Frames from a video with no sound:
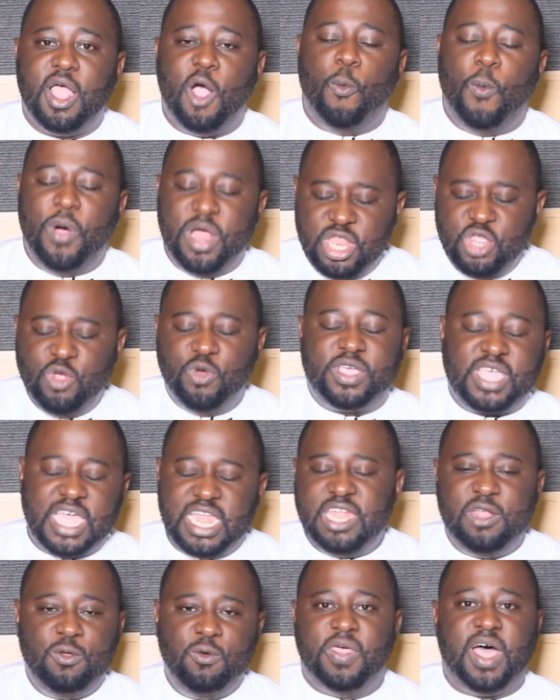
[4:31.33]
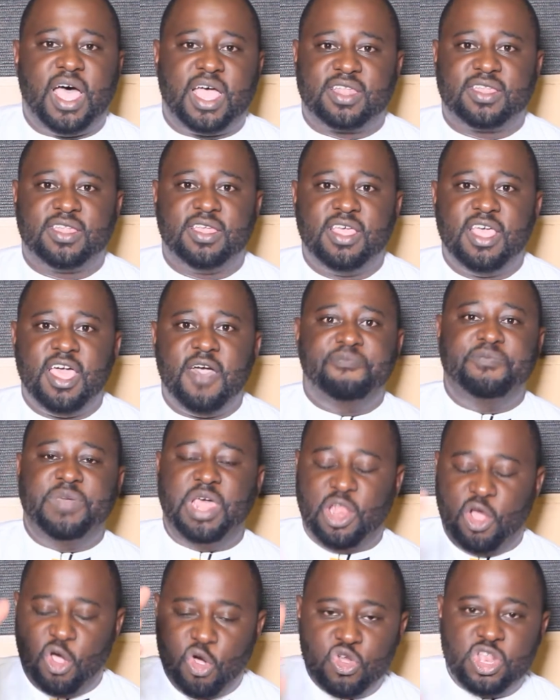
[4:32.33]
When you can do that,
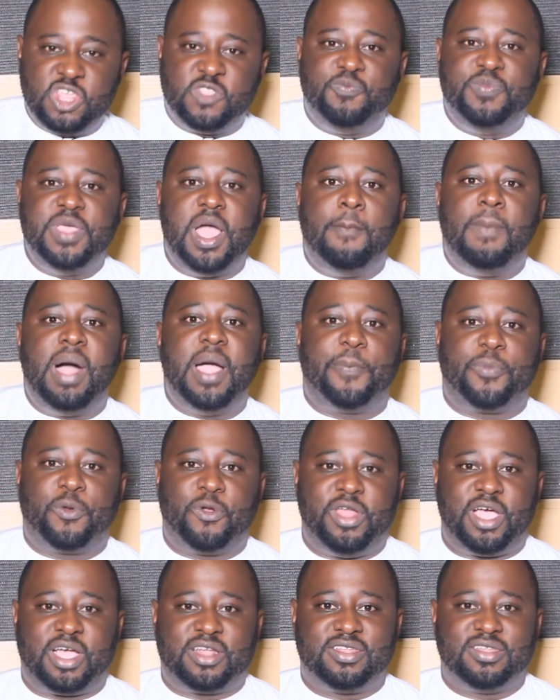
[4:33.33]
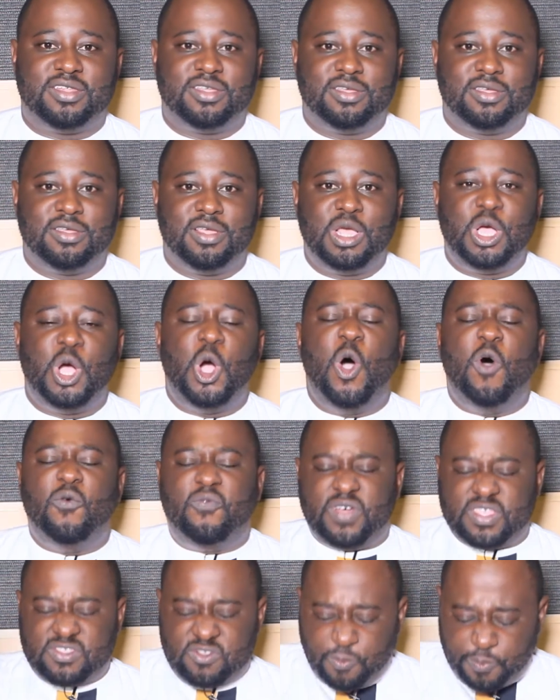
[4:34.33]
there'll always be a byproduct of
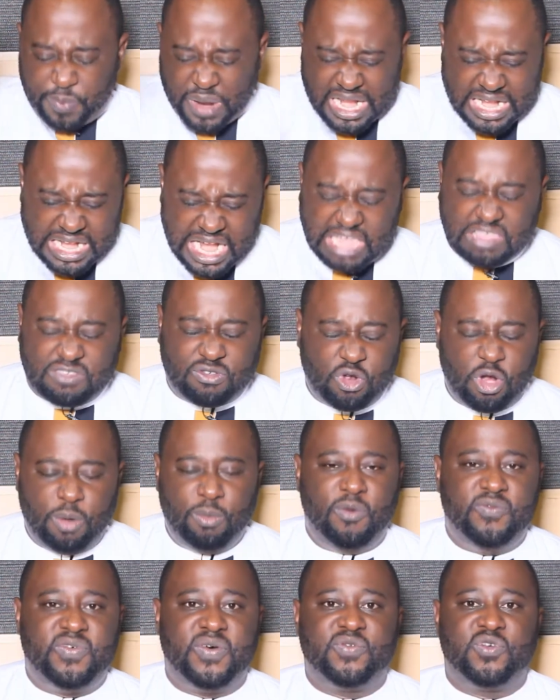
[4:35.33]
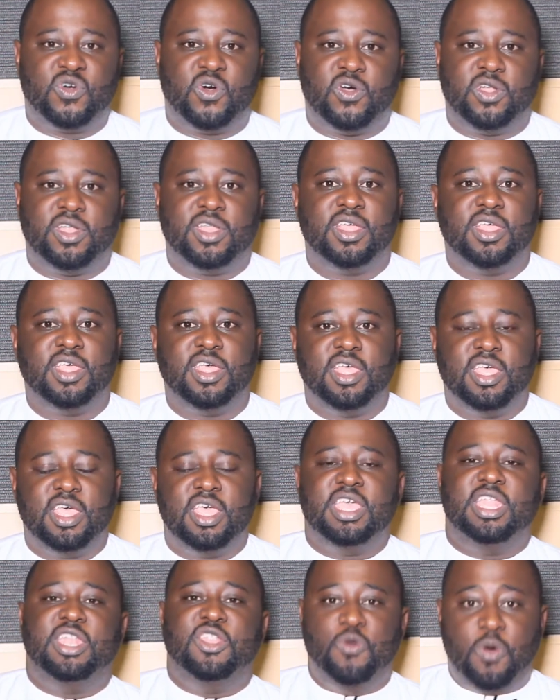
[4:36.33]
a supernatural move of God.
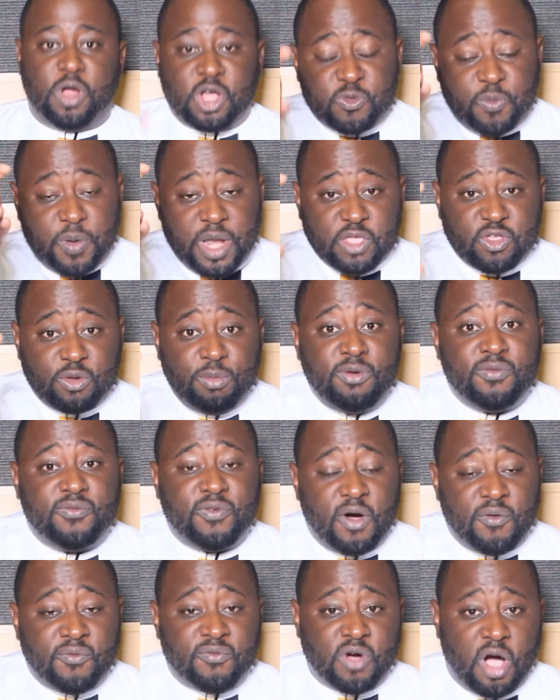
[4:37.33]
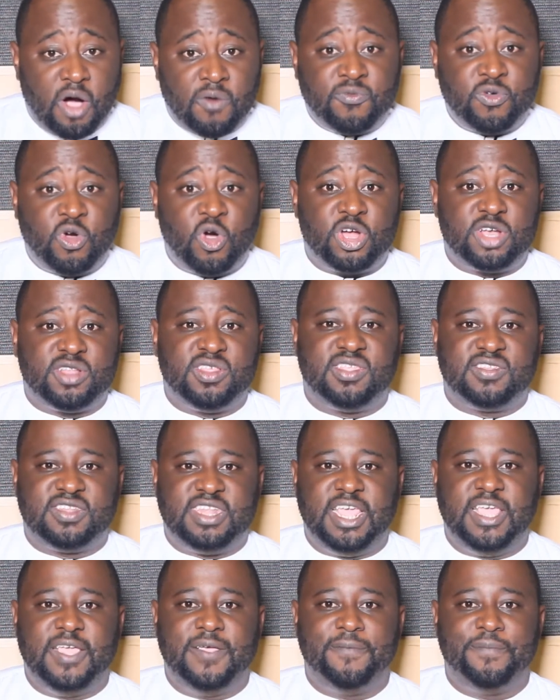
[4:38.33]
Do you want a supernatural move of, of God this
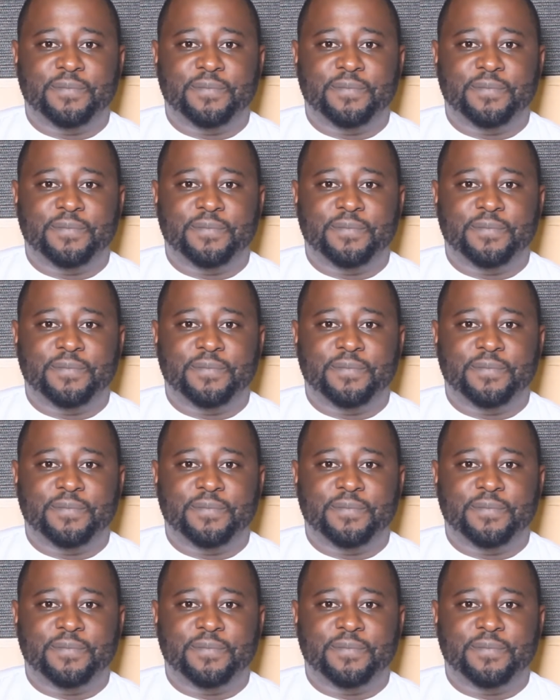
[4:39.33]
day?